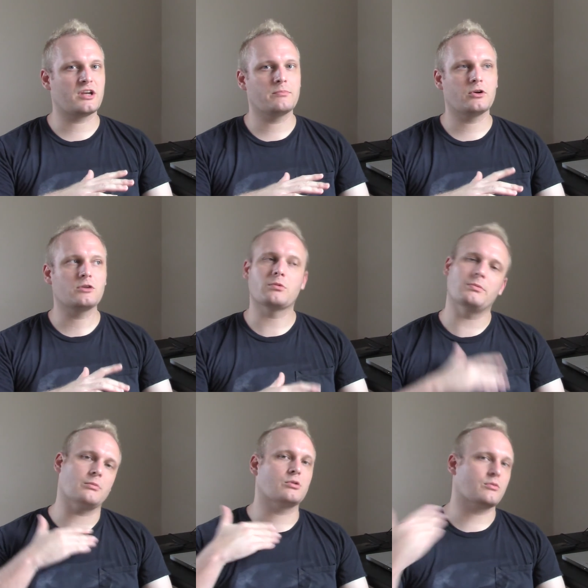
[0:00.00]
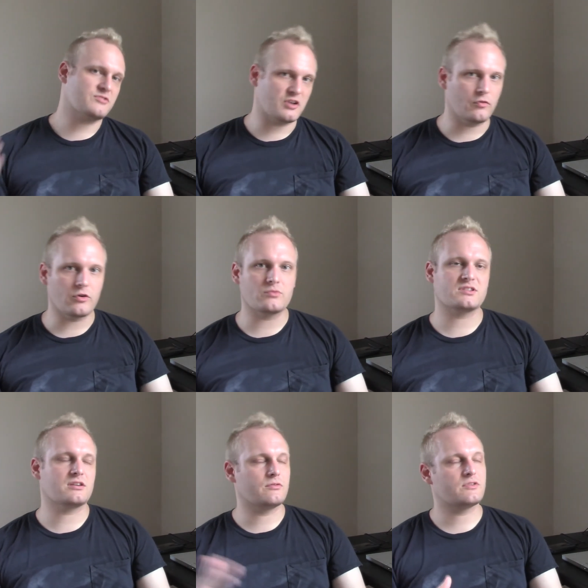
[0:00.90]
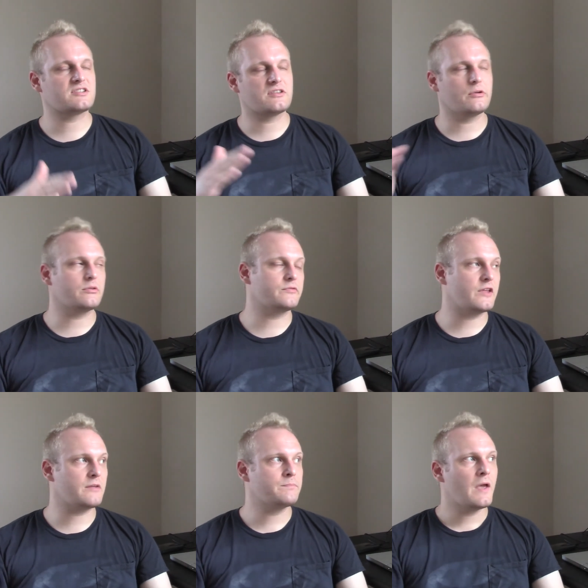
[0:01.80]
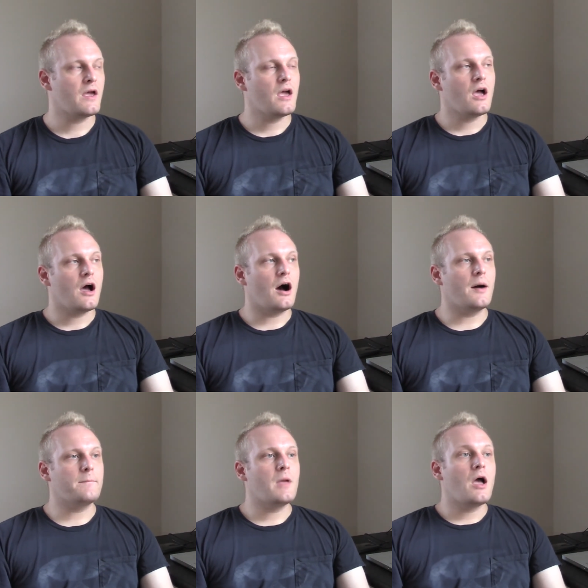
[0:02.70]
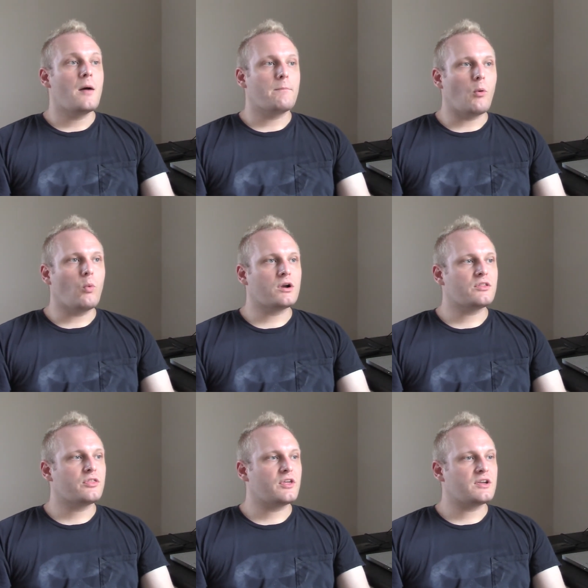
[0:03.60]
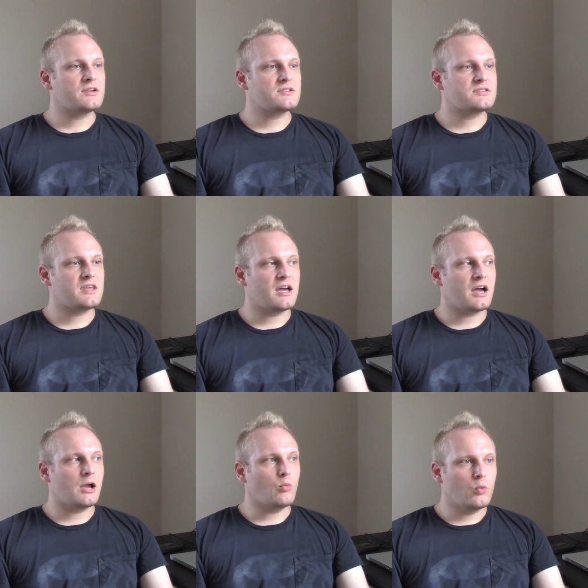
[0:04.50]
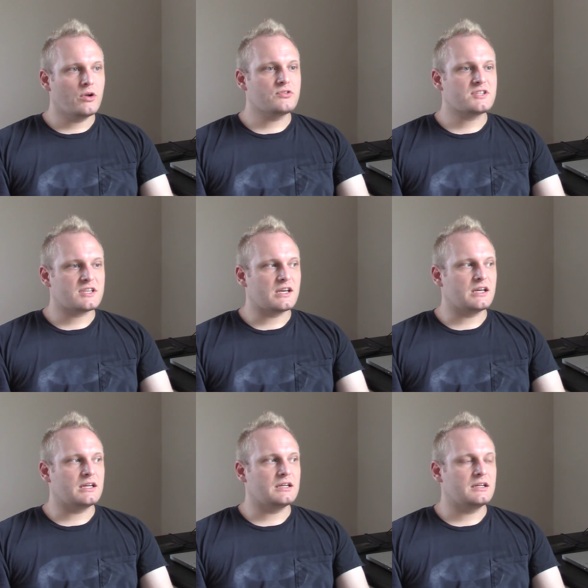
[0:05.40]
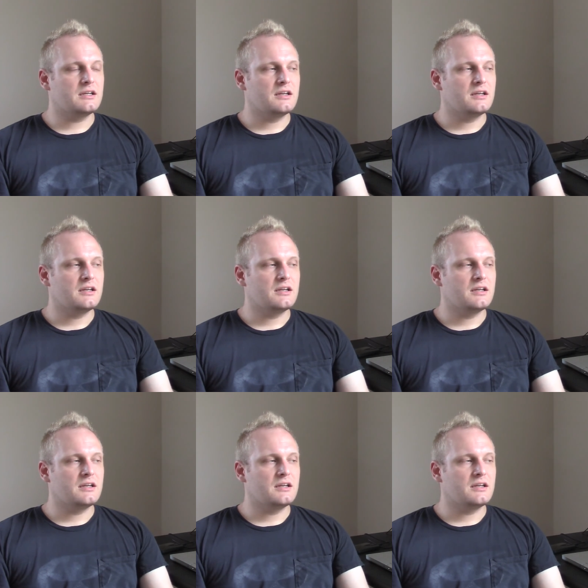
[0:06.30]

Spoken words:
period where people don't have cell phones, they don't have this, they don't have that. But one of the things that I will say